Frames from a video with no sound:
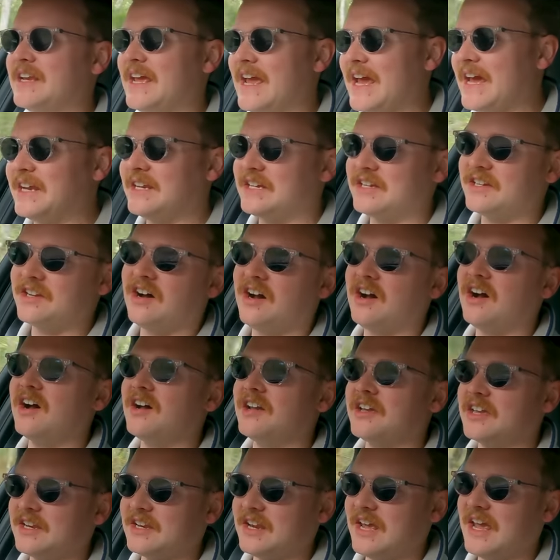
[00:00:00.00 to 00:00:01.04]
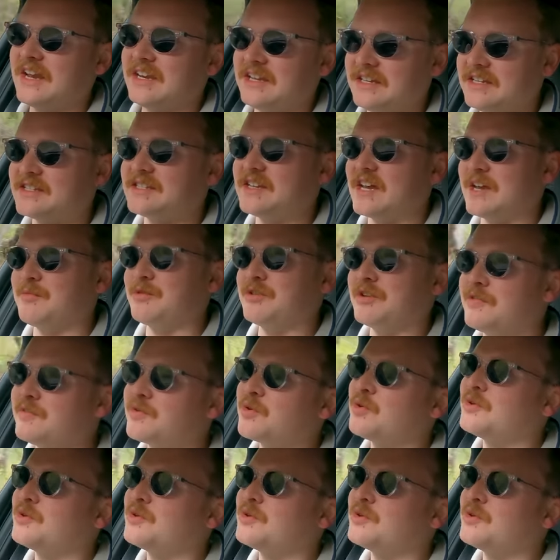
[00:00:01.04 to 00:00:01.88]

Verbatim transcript: in any car, in any segment.